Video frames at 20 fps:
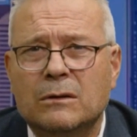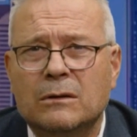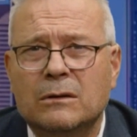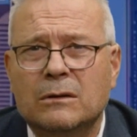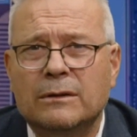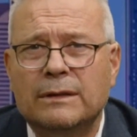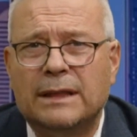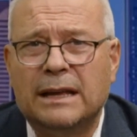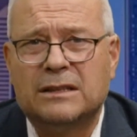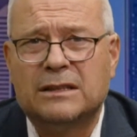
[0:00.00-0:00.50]

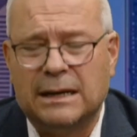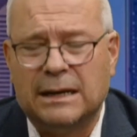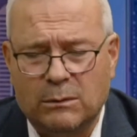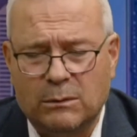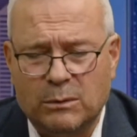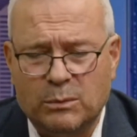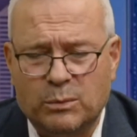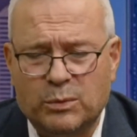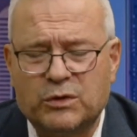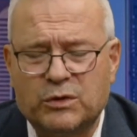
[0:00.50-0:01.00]
That's how
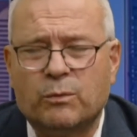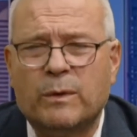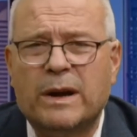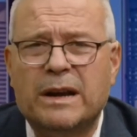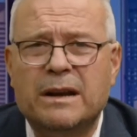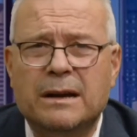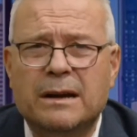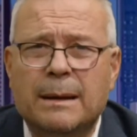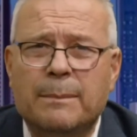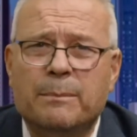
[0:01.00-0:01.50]
it was
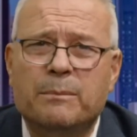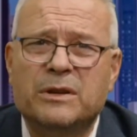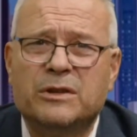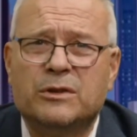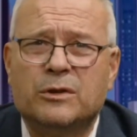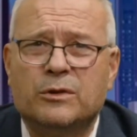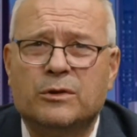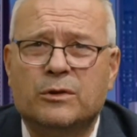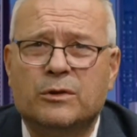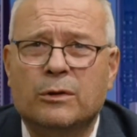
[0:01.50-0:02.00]
written up,
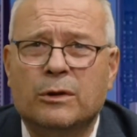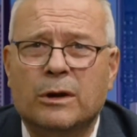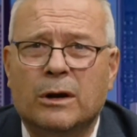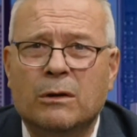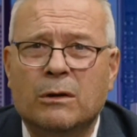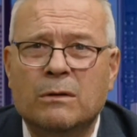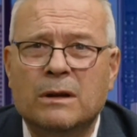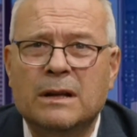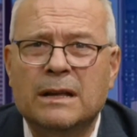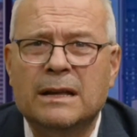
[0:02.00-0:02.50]
Mr.
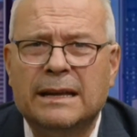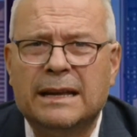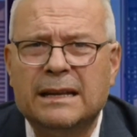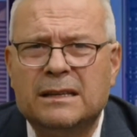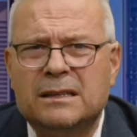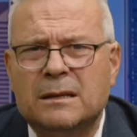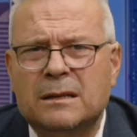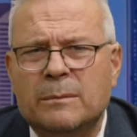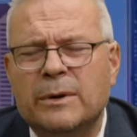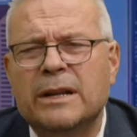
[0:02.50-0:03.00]
Trudeau. Get
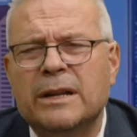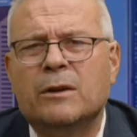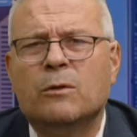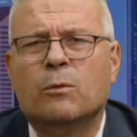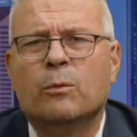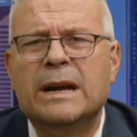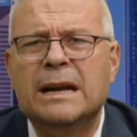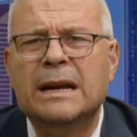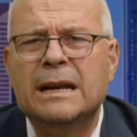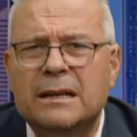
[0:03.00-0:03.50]
somebody to
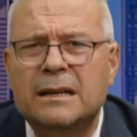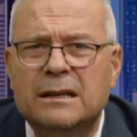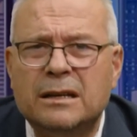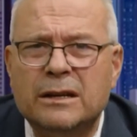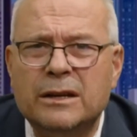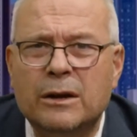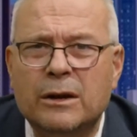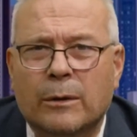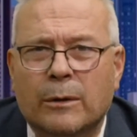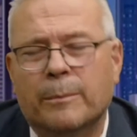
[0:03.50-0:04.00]
read it to
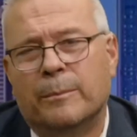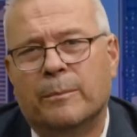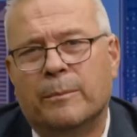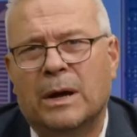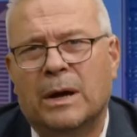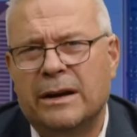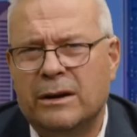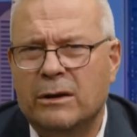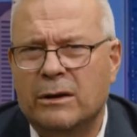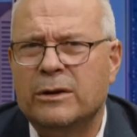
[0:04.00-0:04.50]
you.
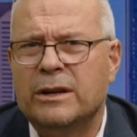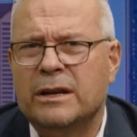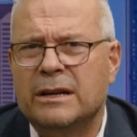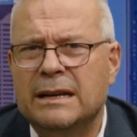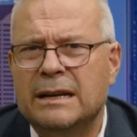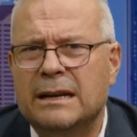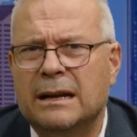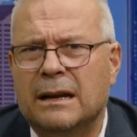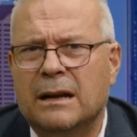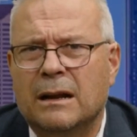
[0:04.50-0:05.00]
I know you
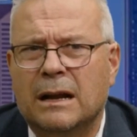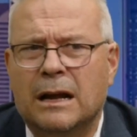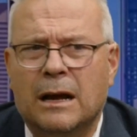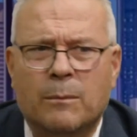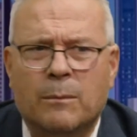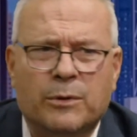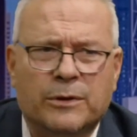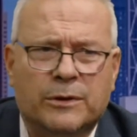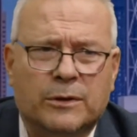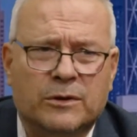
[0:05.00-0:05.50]
need a little
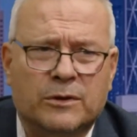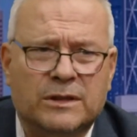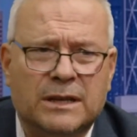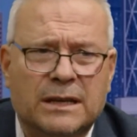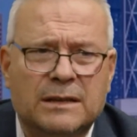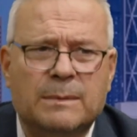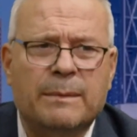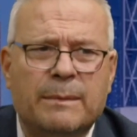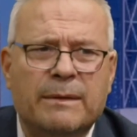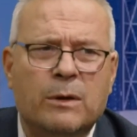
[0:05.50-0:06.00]
help with those
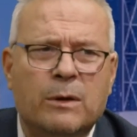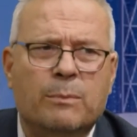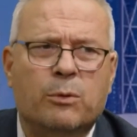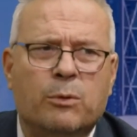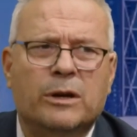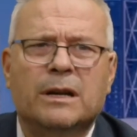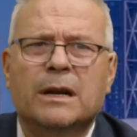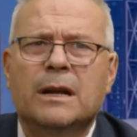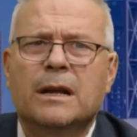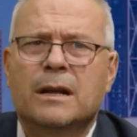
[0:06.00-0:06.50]
things. Maybe if we
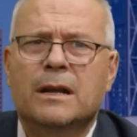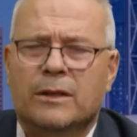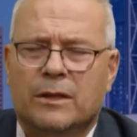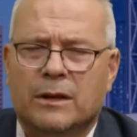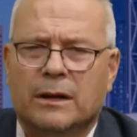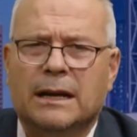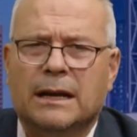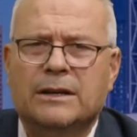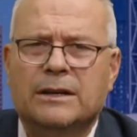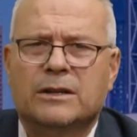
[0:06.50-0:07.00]
put
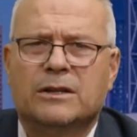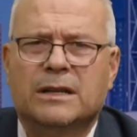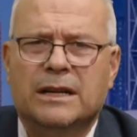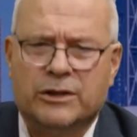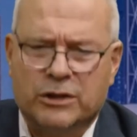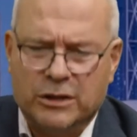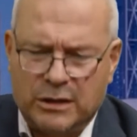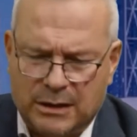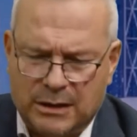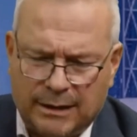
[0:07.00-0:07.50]
the
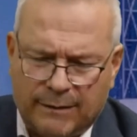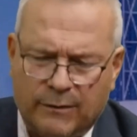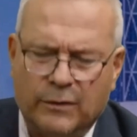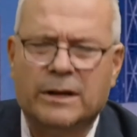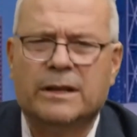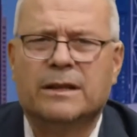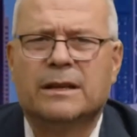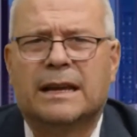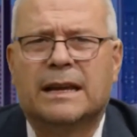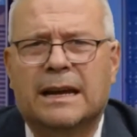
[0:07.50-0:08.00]
legislation
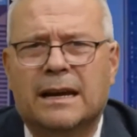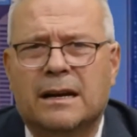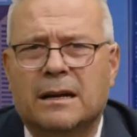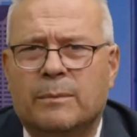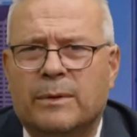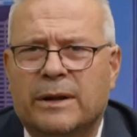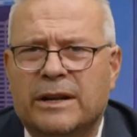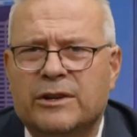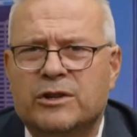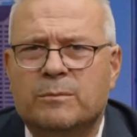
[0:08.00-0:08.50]
governing the Canada
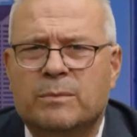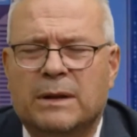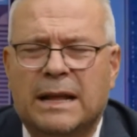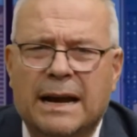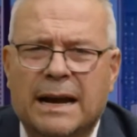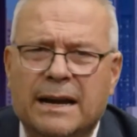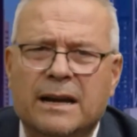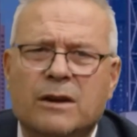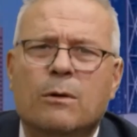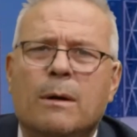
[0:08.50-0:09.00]
pension
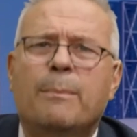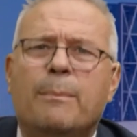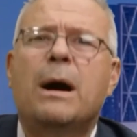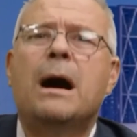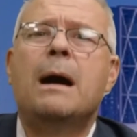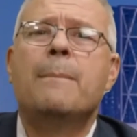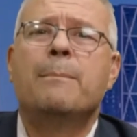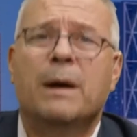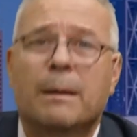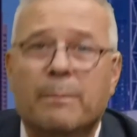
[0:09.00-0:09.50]
plan into a
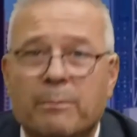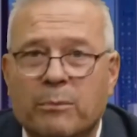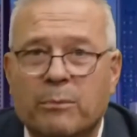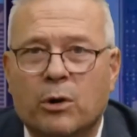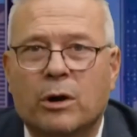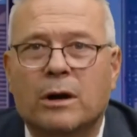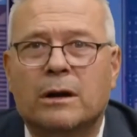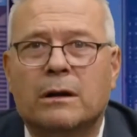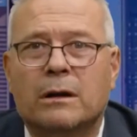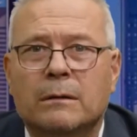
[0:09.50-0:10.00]
pop-up
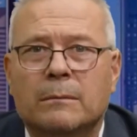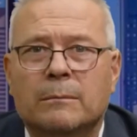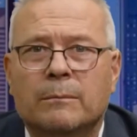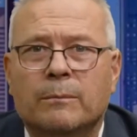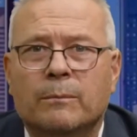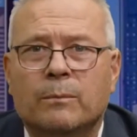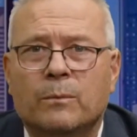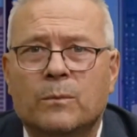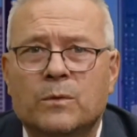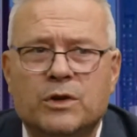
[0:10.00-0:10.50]
book,
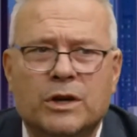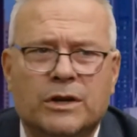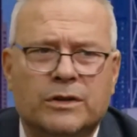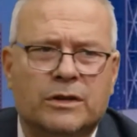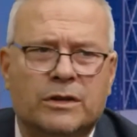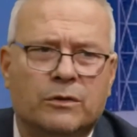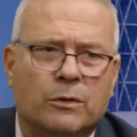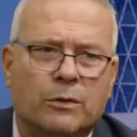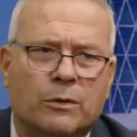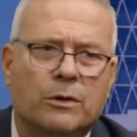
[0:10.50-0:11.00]

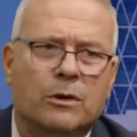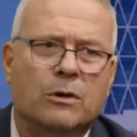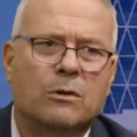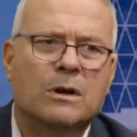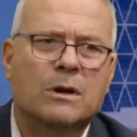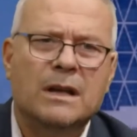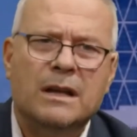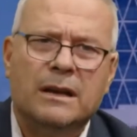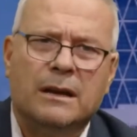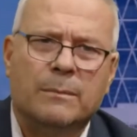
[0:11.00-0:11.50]
Justin
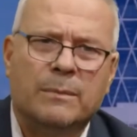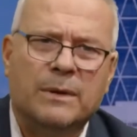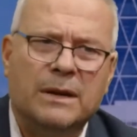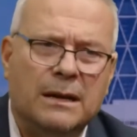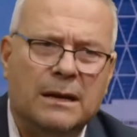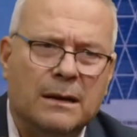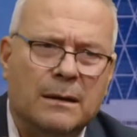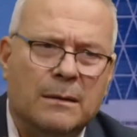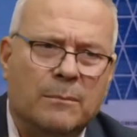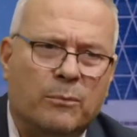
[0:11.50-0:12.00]
Trudeau could
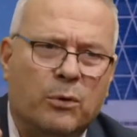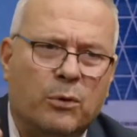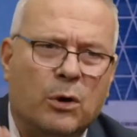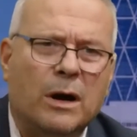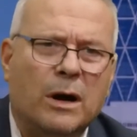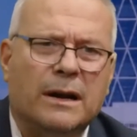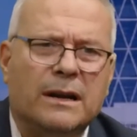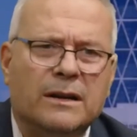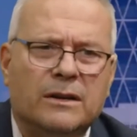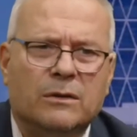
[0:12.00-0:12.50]
be
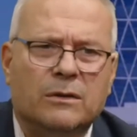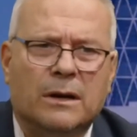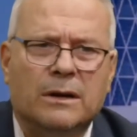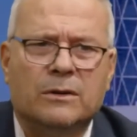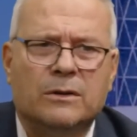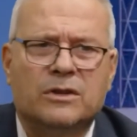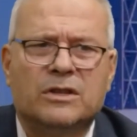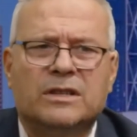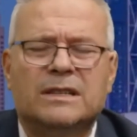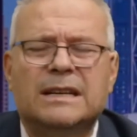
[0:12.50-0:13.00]
brought into
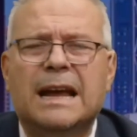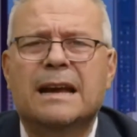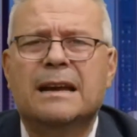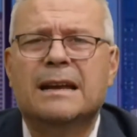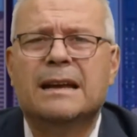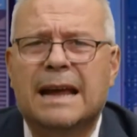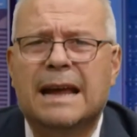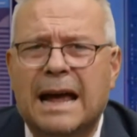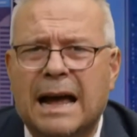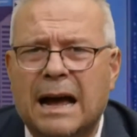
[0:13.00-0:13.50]

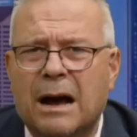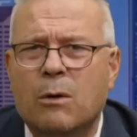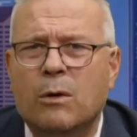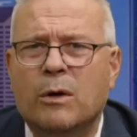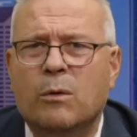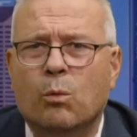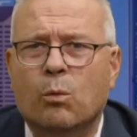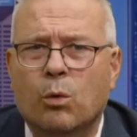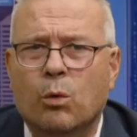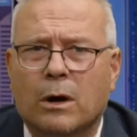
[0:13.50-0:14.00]
understanding how
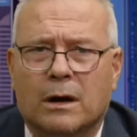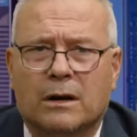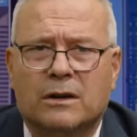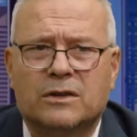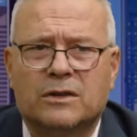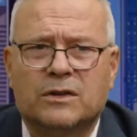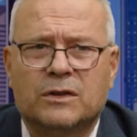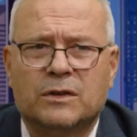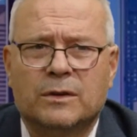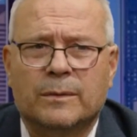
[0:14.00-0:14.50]
it
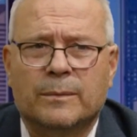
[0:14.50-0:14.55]
works.